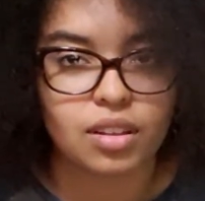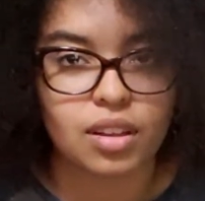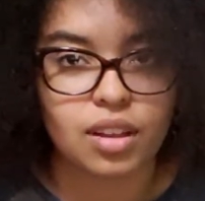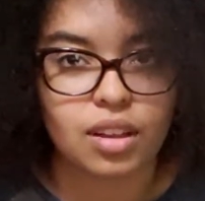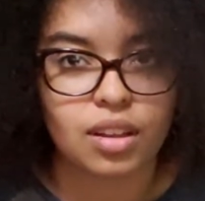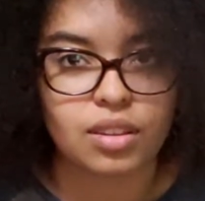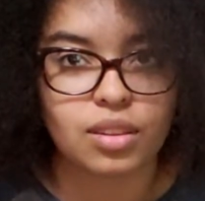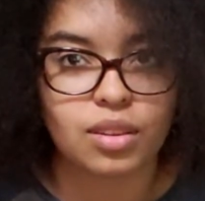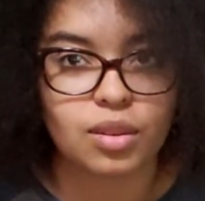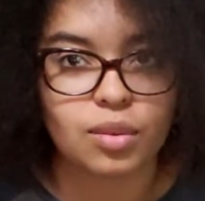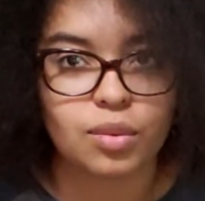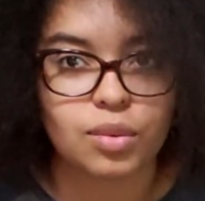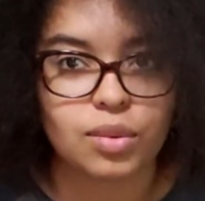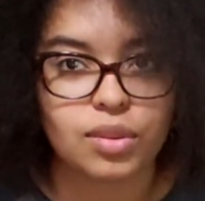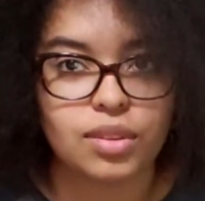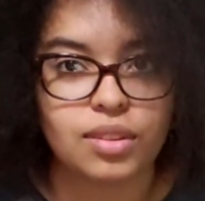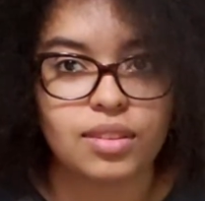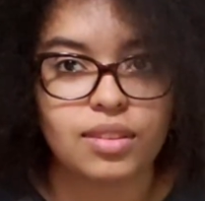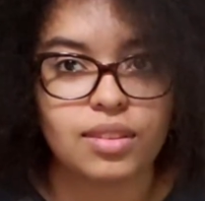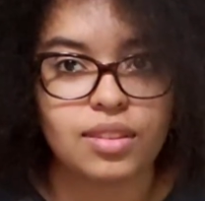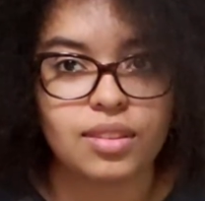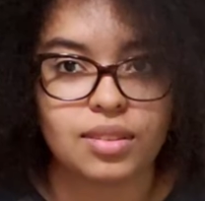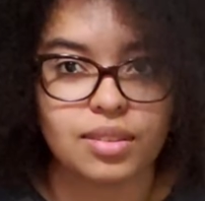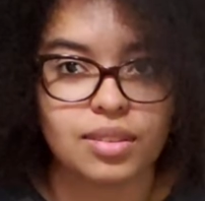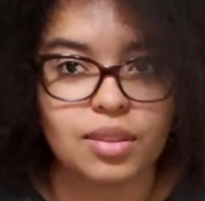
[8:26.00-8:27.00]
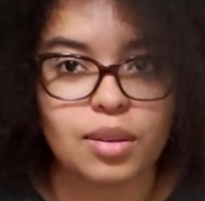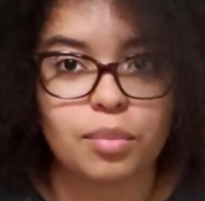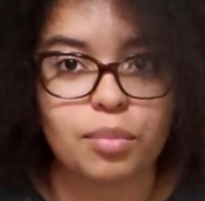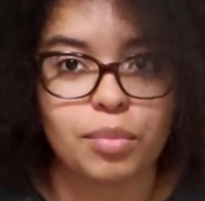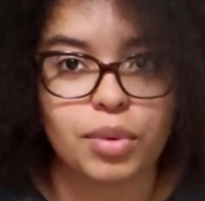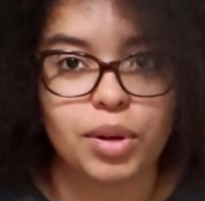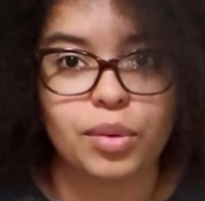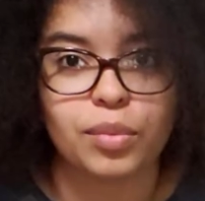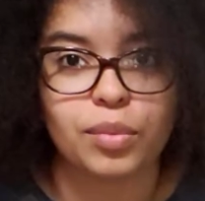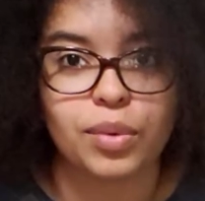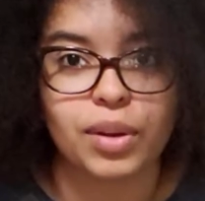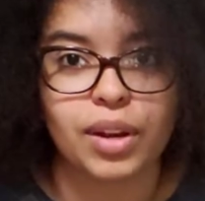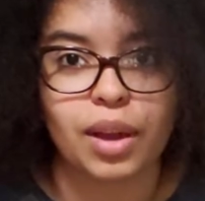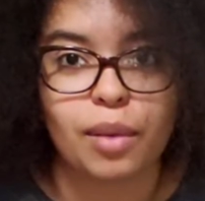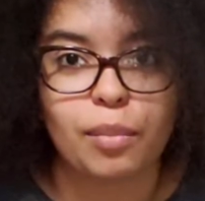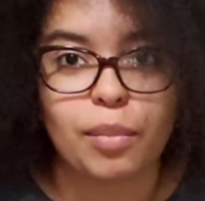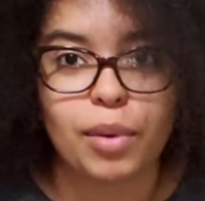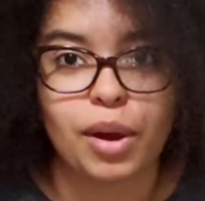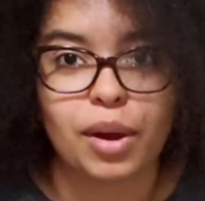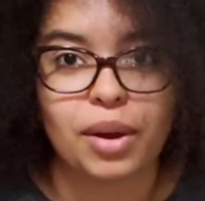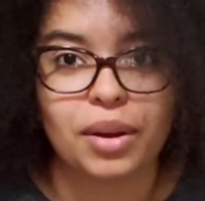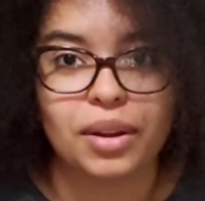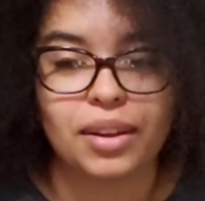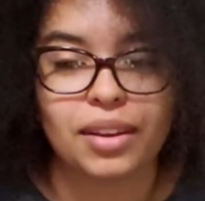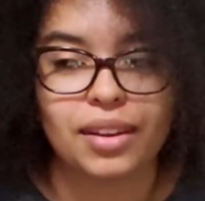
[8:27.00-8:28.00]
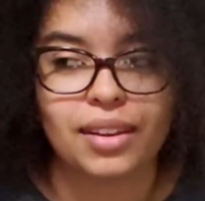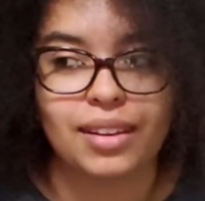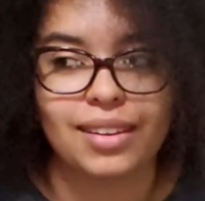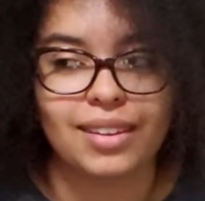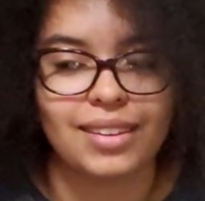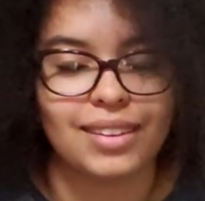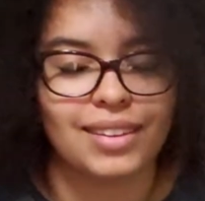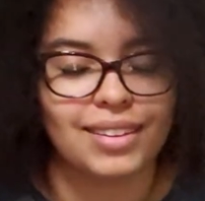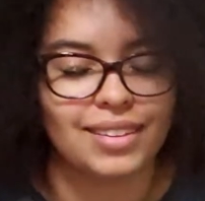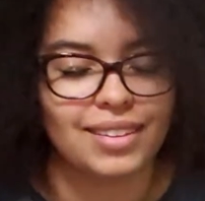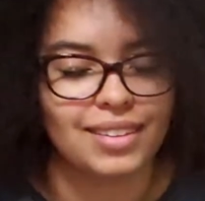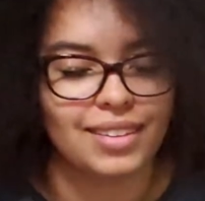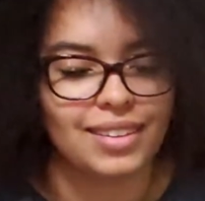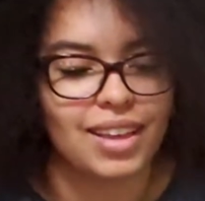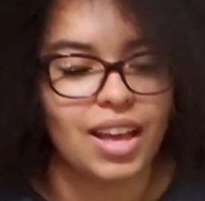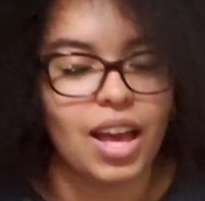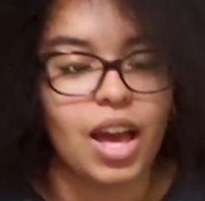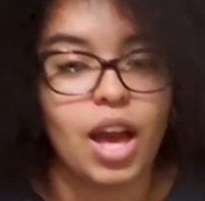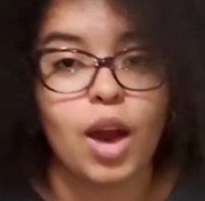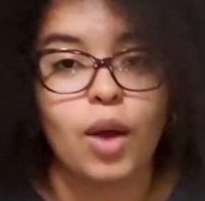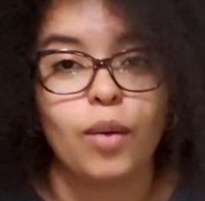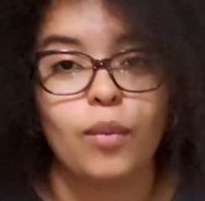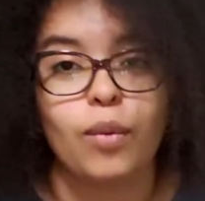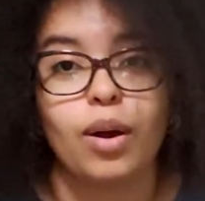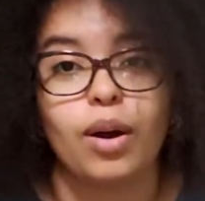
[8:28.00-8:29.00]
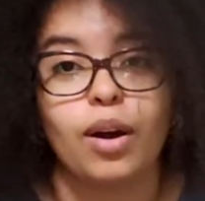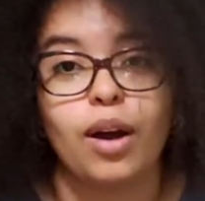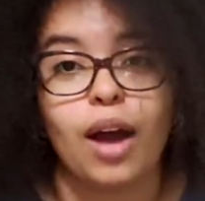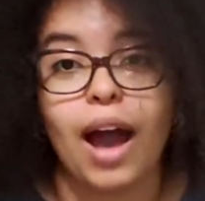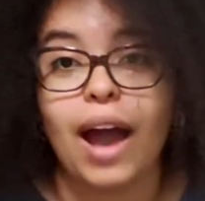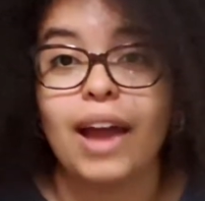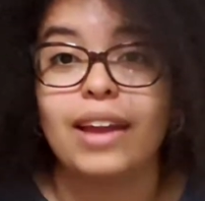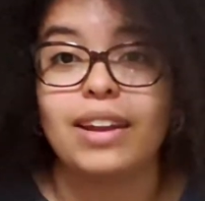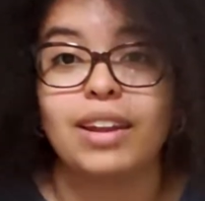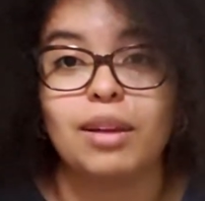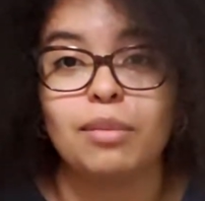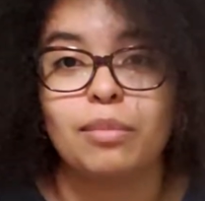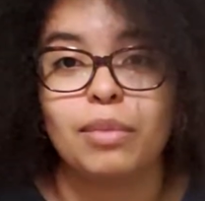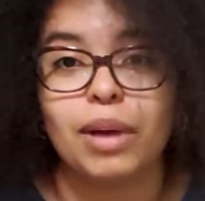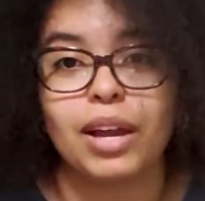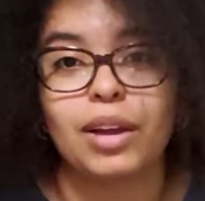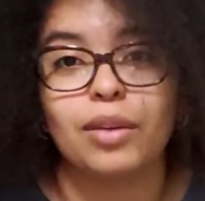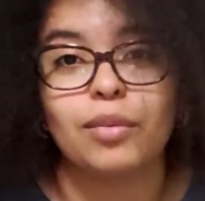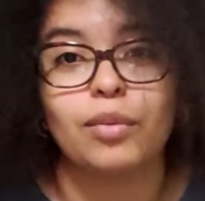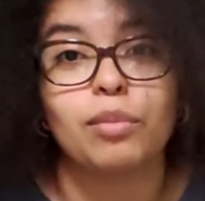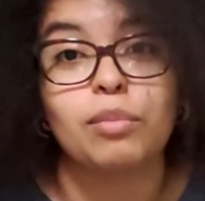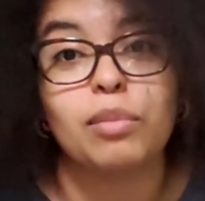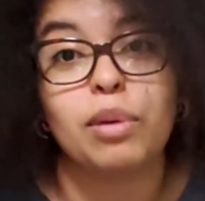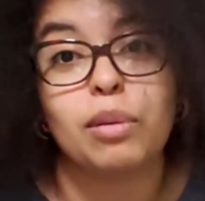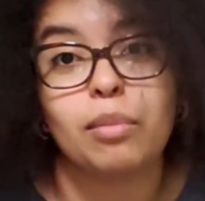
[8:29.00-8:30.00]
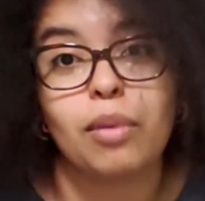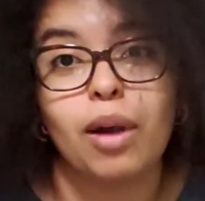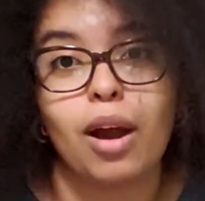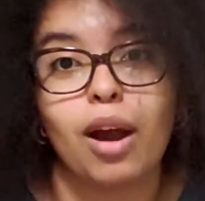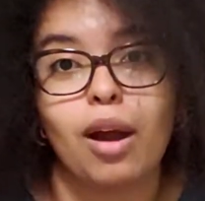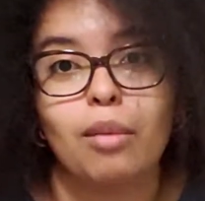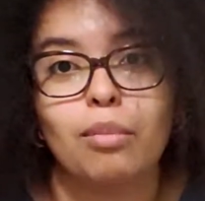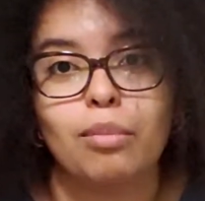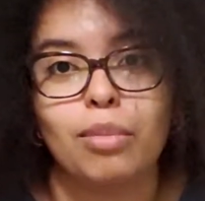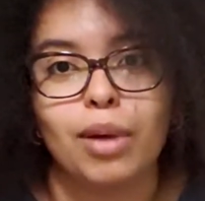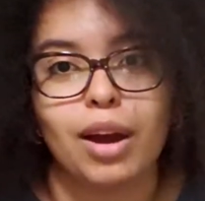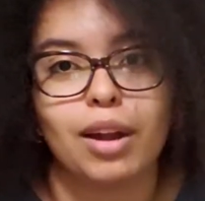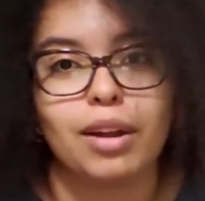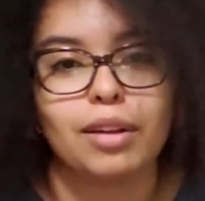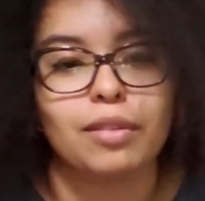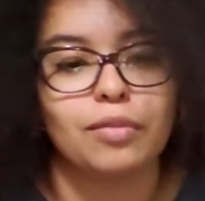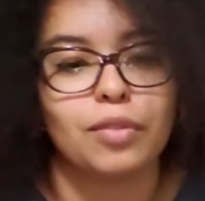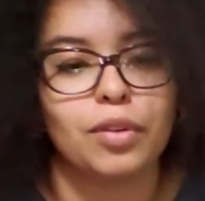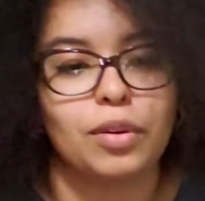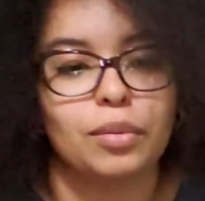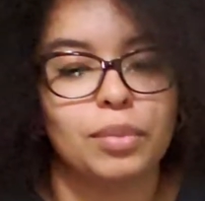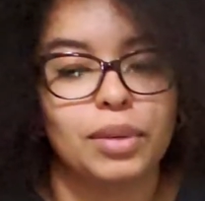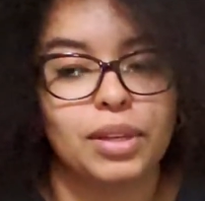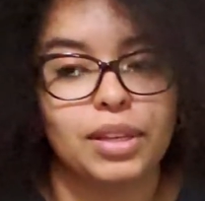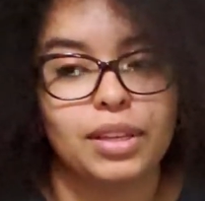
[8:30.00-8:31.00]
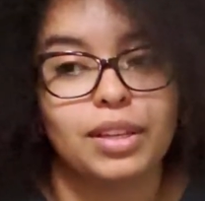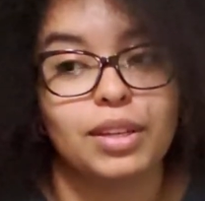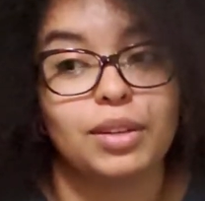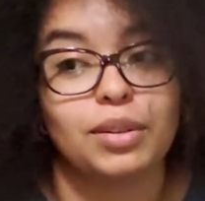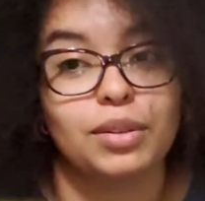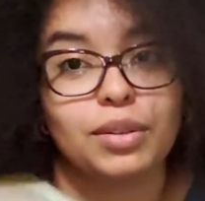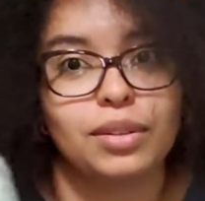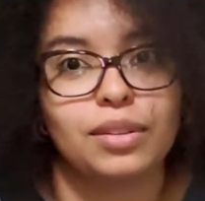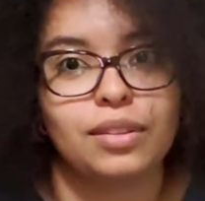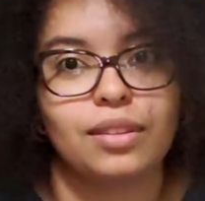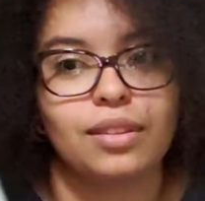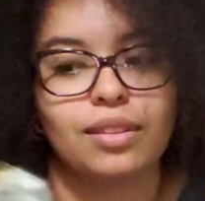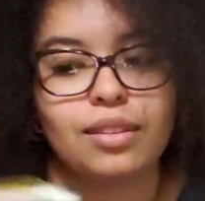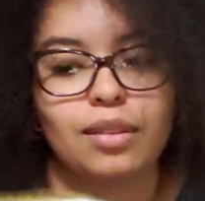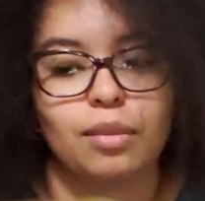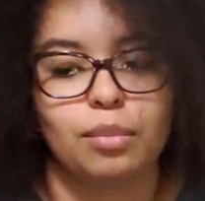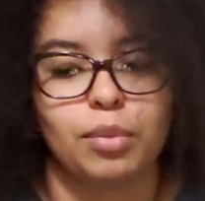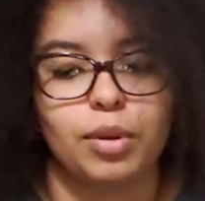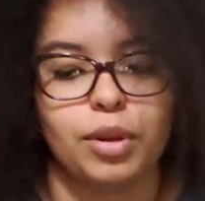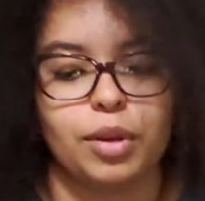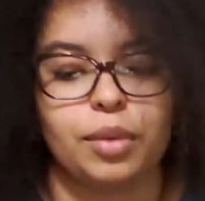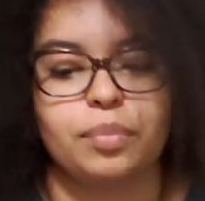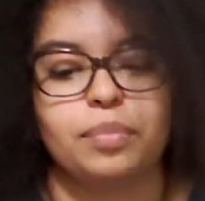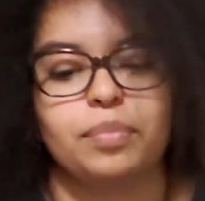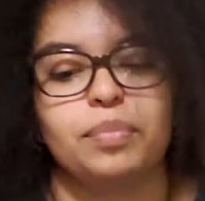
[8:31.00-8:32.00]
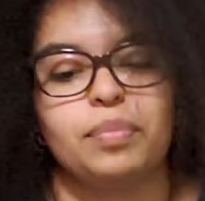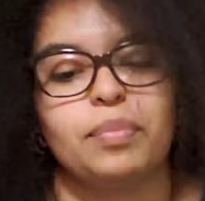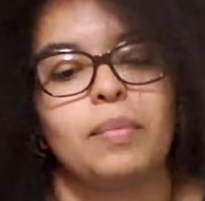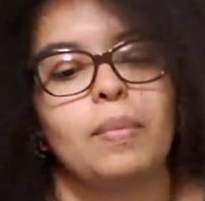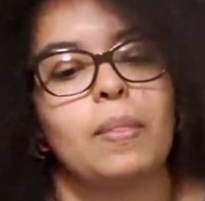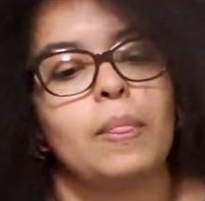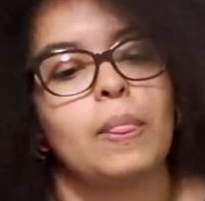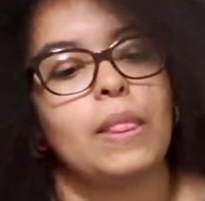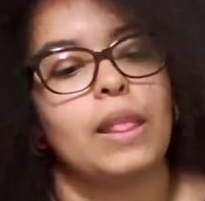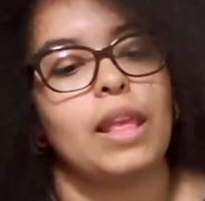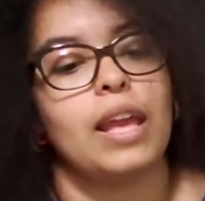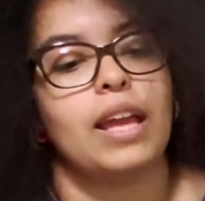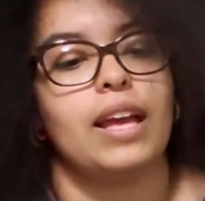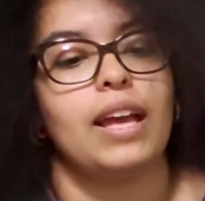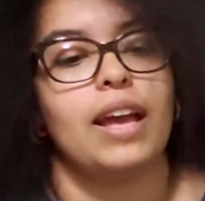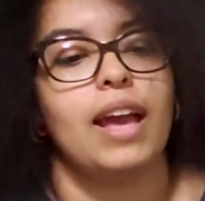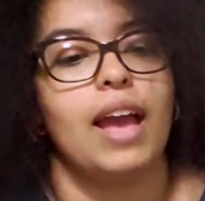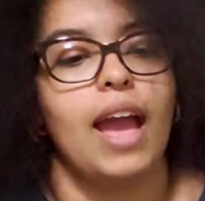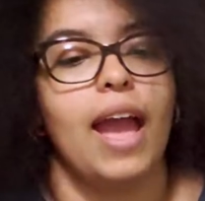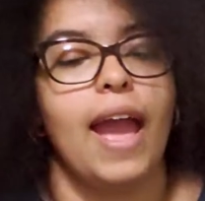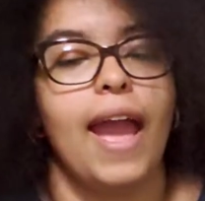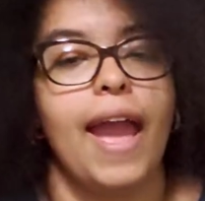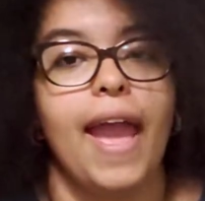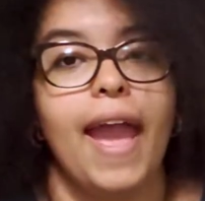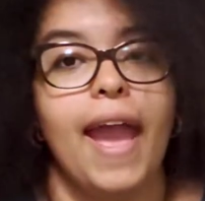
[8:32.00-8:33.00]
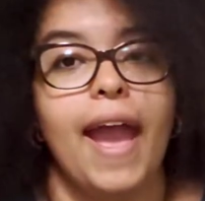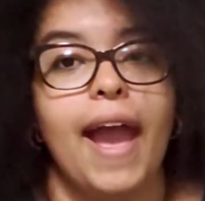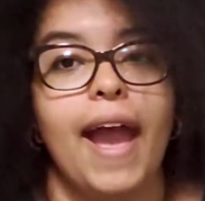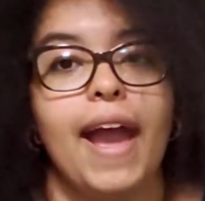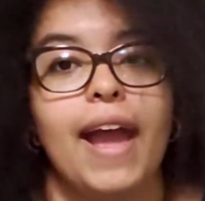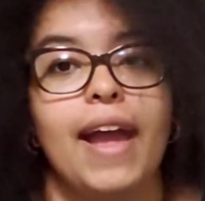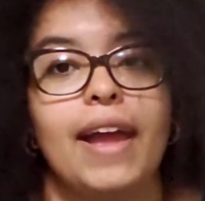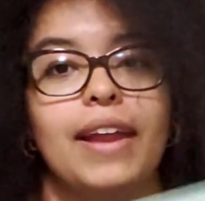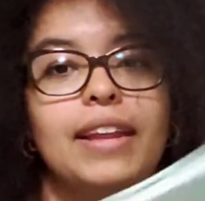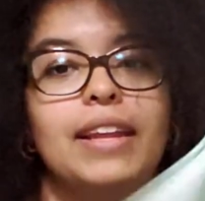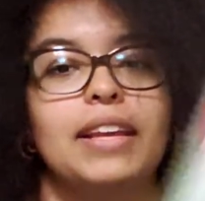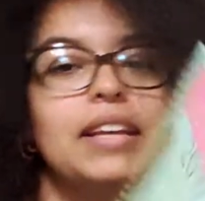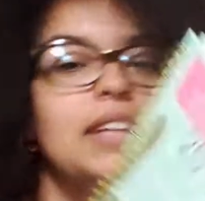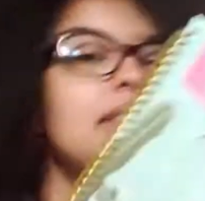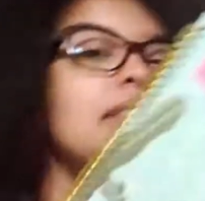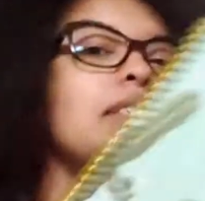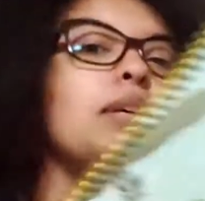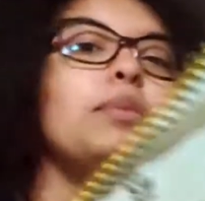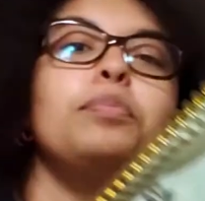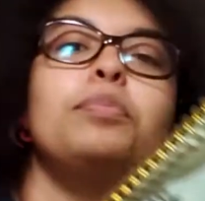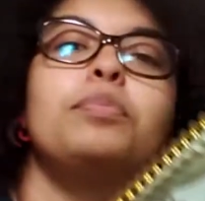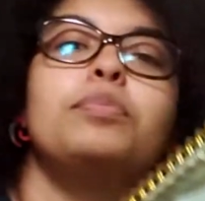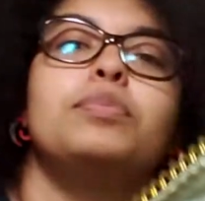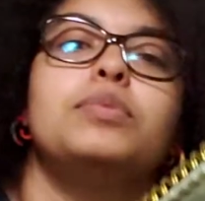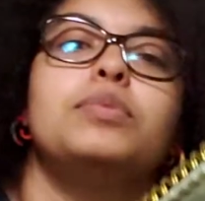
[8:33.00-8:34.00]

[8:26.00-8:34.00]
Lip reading: because it was December when I bought it. Well, I didn't buy it. When my mom bought it for me, it was December. And it's a